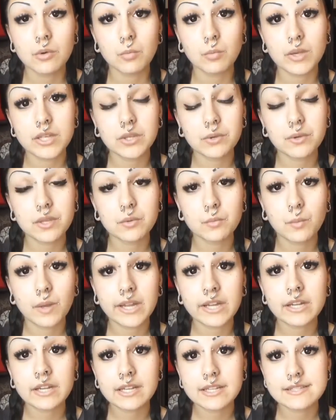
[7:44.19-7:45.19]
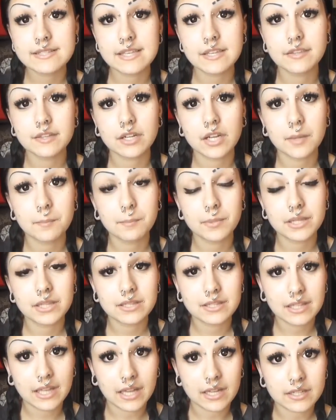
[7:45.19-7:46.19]
What you can wear is either a
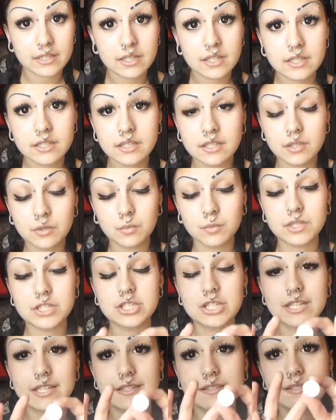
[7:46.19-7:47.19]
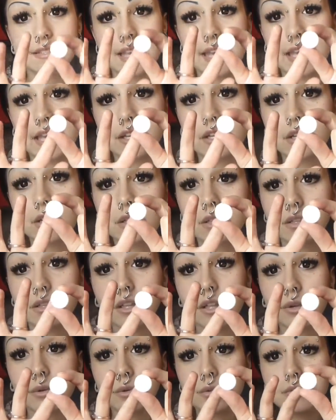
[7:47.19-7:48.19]
plug, which is a
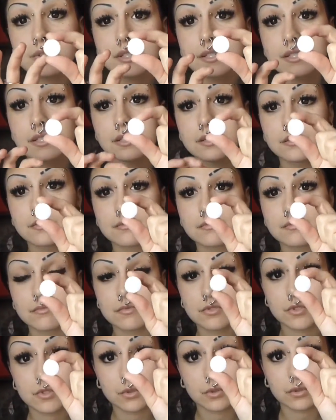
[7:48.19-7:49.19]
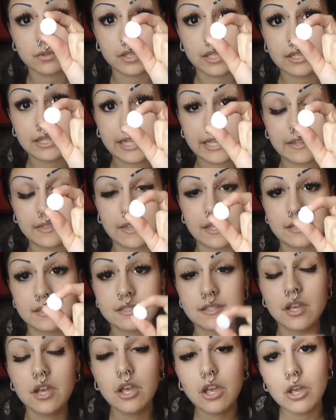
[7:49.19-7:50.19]
closed jewelry like
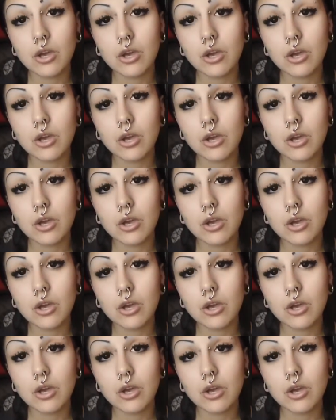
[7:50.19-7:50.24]
this,